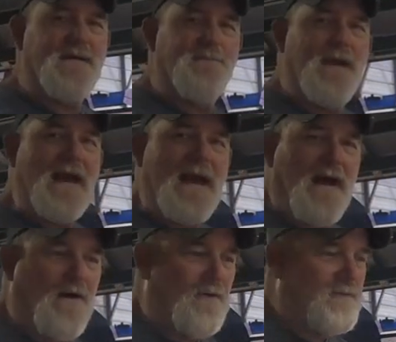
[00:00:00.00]
them
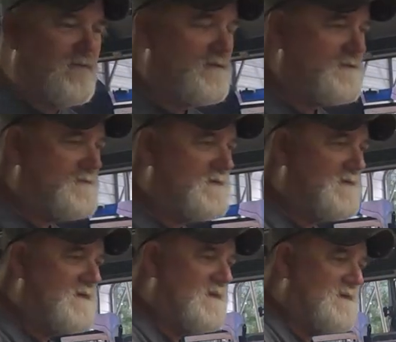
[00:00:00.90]
out.
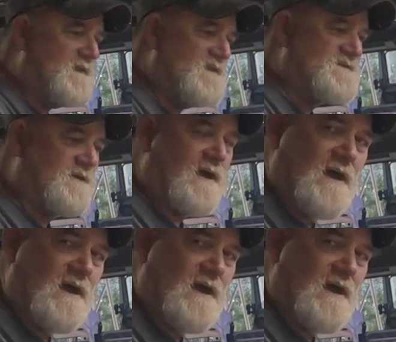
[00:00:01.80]
These are